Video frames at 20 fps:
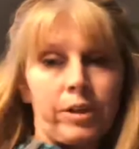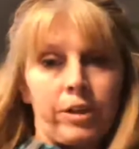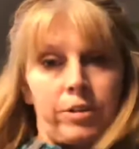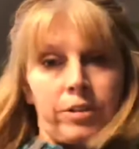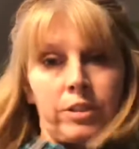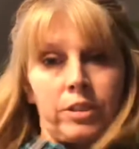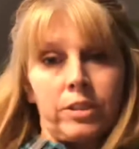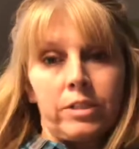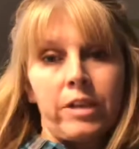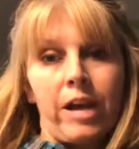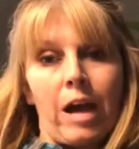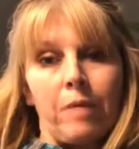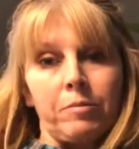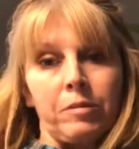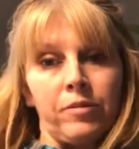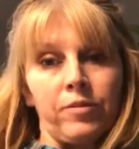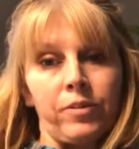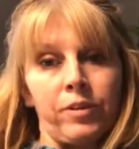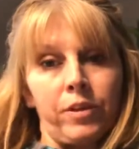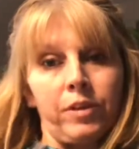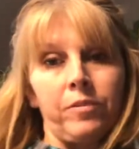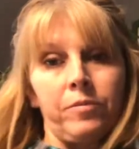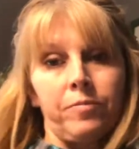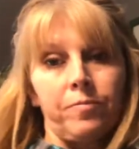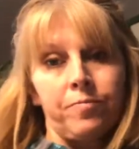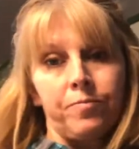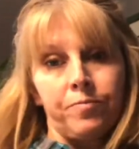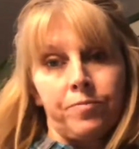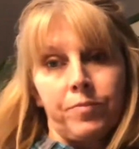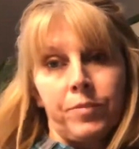here's the top of it.
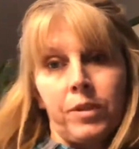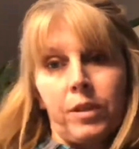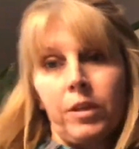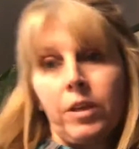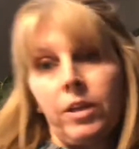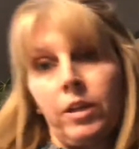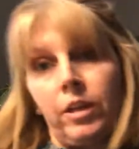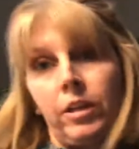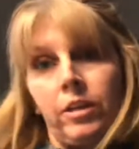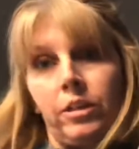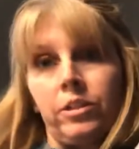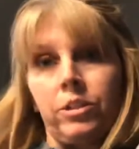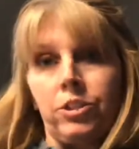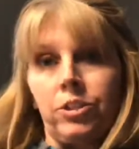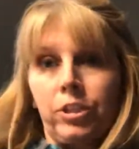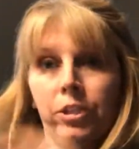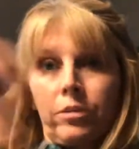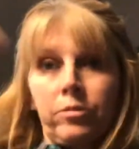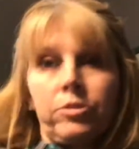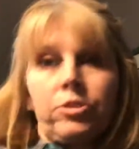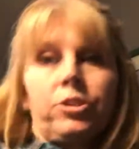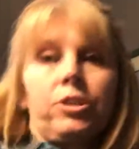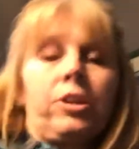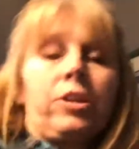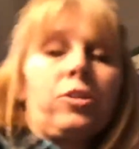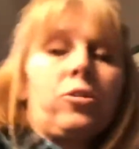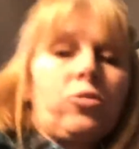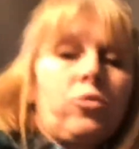This chair, I'll show you the